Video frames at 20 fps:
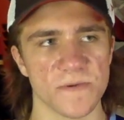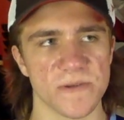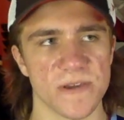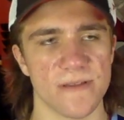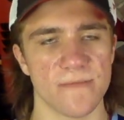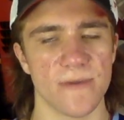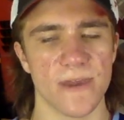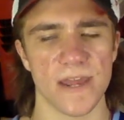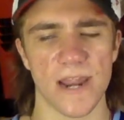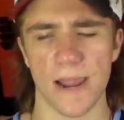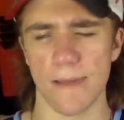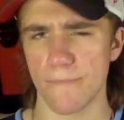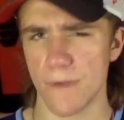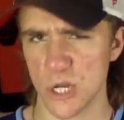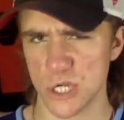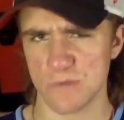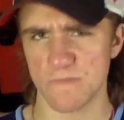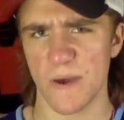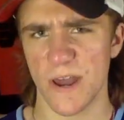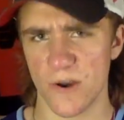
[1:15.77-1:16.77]
seem to be in a
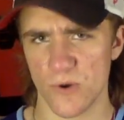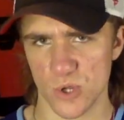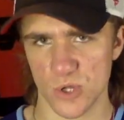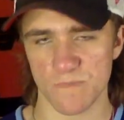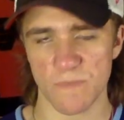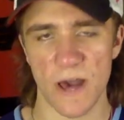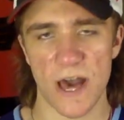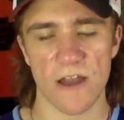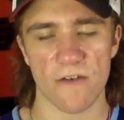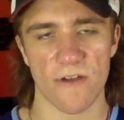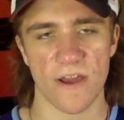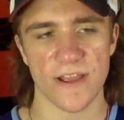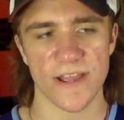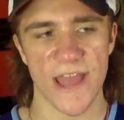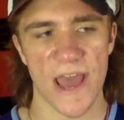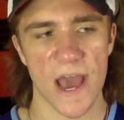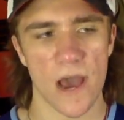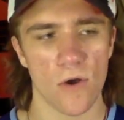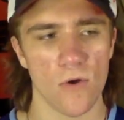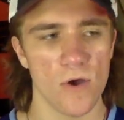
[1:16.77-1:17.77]
much better spot right
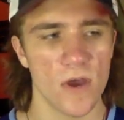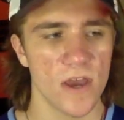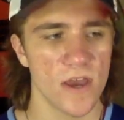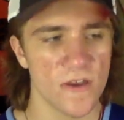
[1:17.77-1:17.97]
now